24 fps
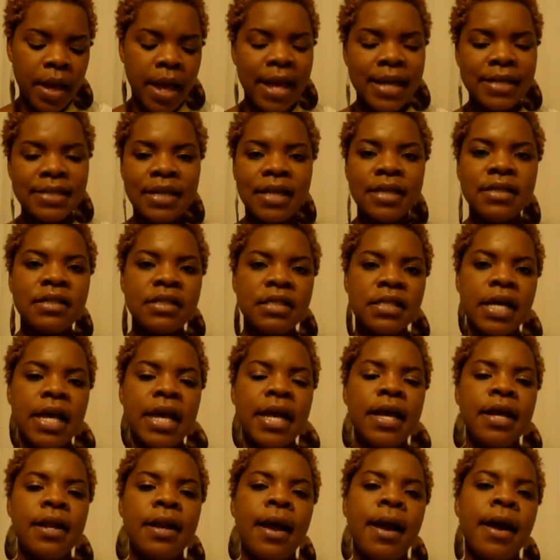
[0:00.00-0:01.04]
As I
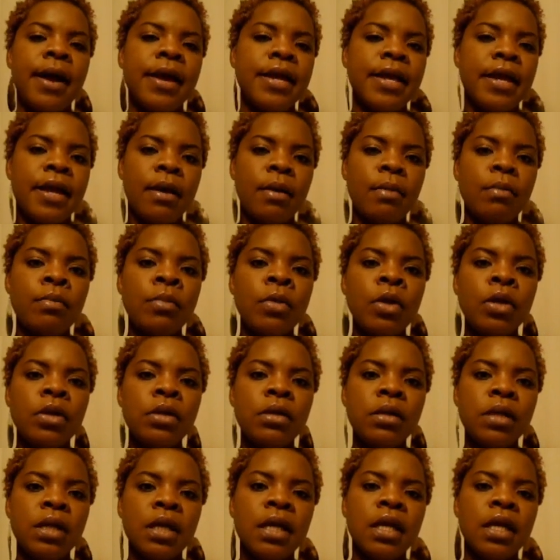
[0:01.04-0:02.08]
said, I am
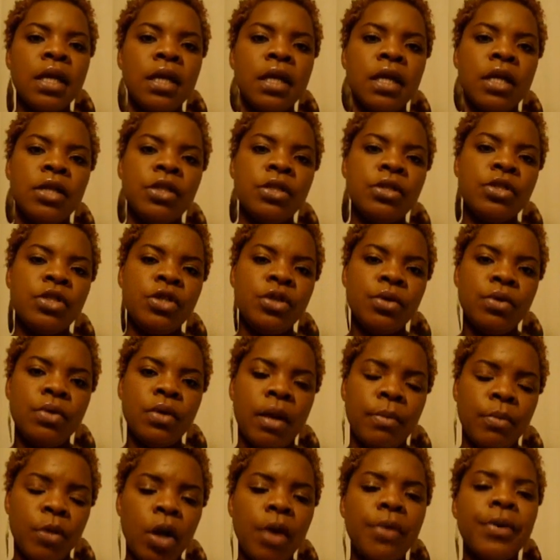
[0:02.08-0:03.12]
looking into,
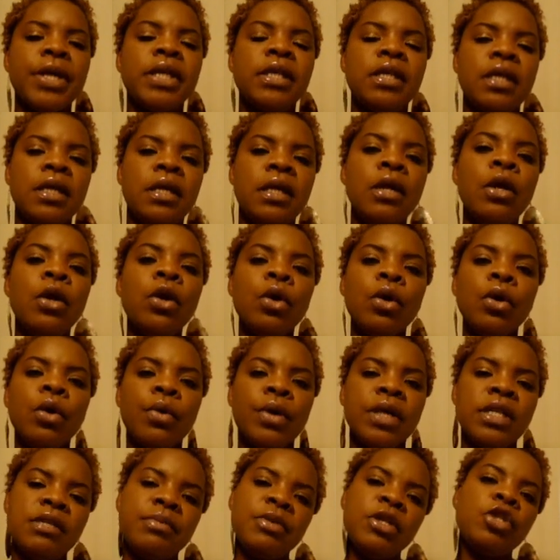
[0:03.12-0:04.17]
I'm currently
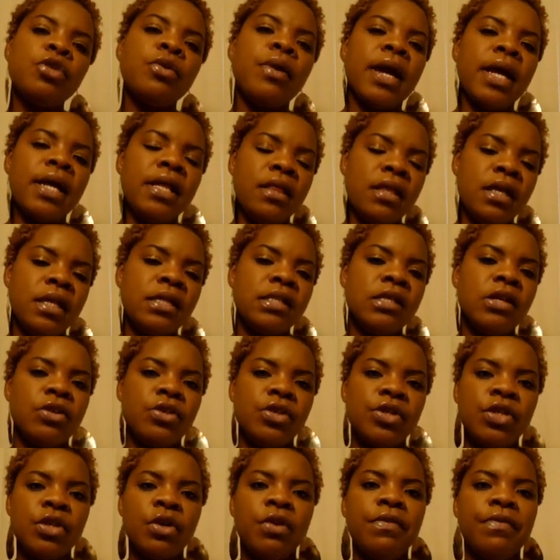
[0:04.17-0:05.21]
going to be trying things that
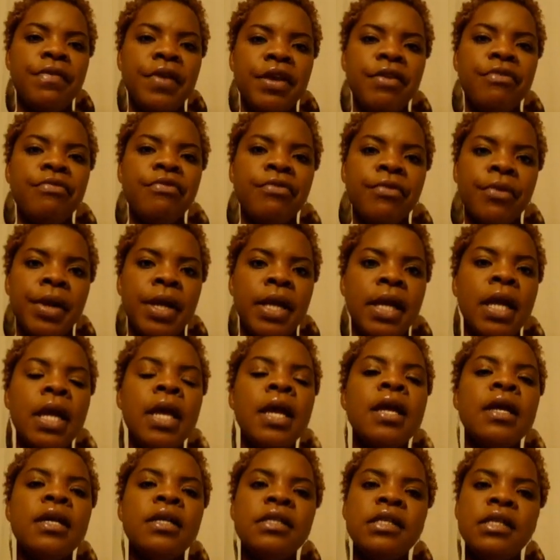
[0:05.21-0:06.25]
are sulfate free
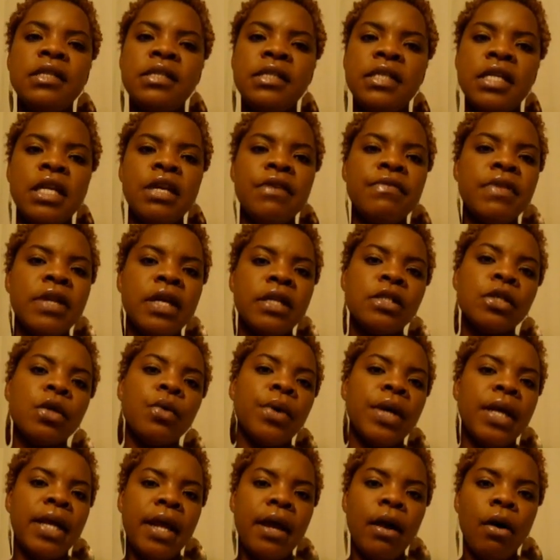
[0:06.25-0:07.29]
to see if that's
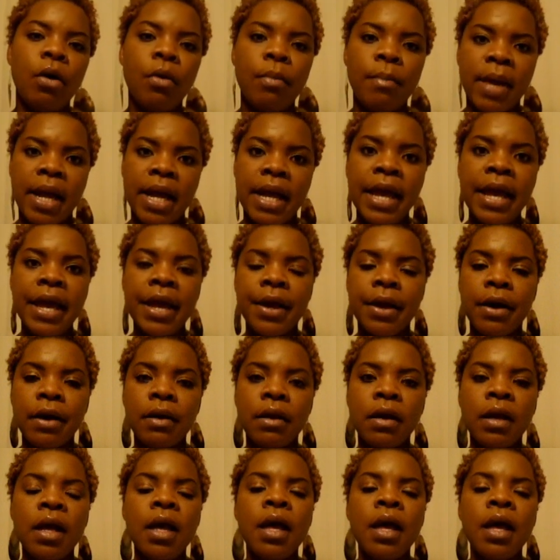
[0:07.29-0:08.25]
going to help my hair.